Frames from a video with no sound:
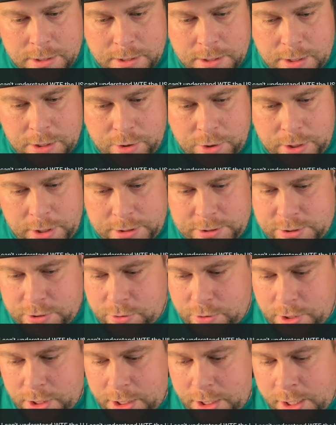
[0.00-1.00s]
Okay,
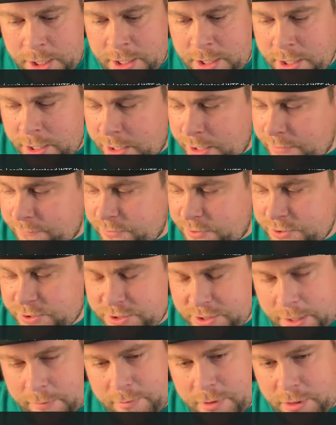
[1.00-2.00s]
so I have the
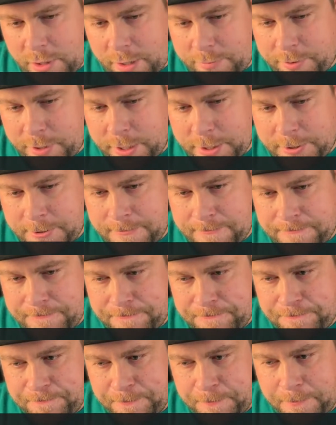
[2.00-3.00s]
same thought pattern,
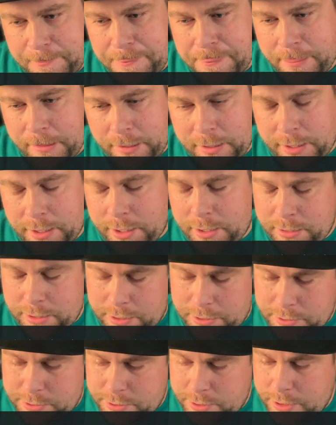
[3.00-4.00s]

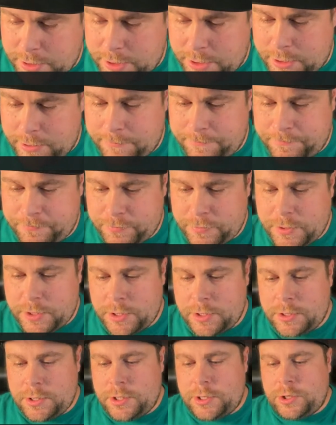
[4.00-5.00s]
and
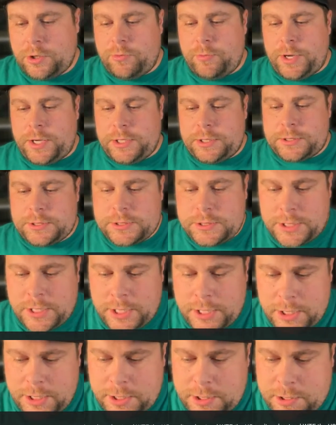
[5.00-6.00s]
you might
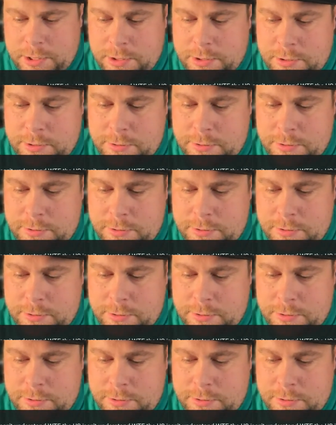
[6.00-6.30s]
take